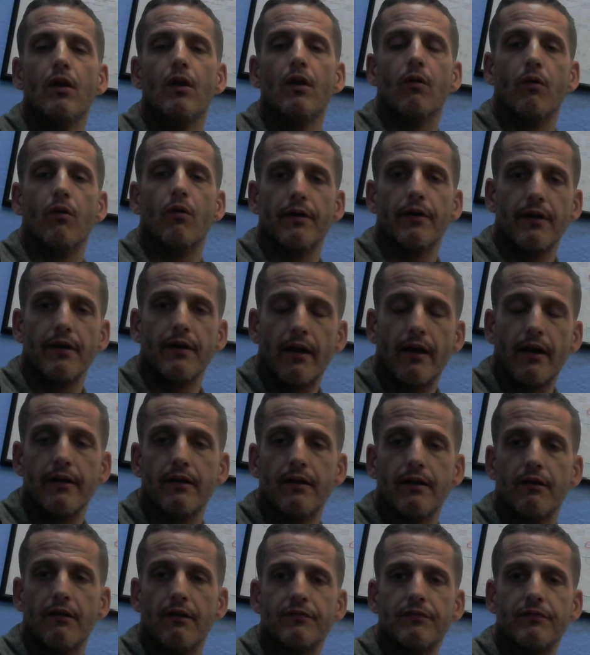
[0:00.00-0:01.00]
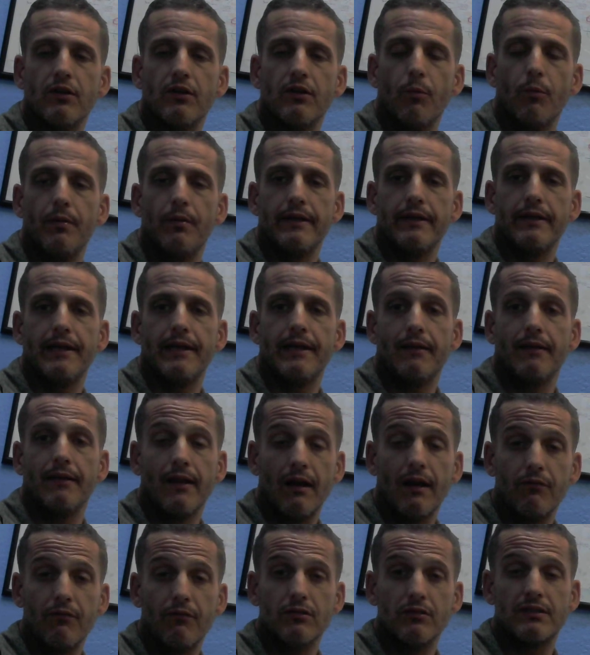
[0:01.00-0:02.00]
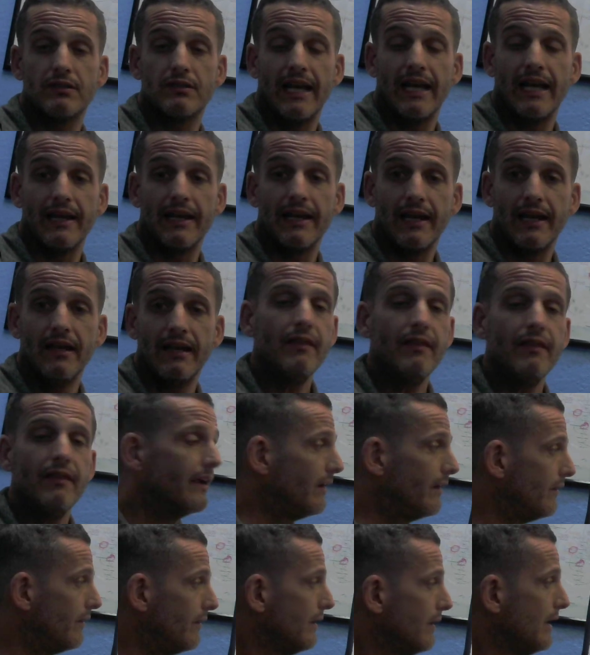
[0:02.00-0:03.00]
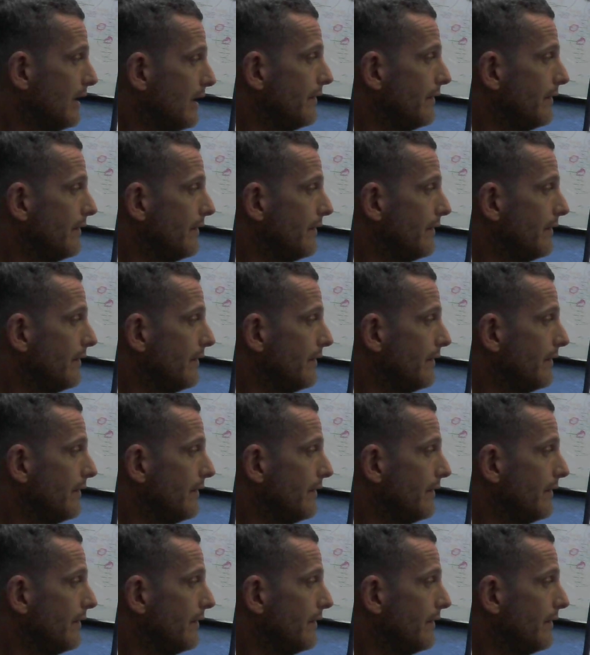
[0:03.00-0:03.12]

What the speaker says: or not enough dopamine levels getting in there,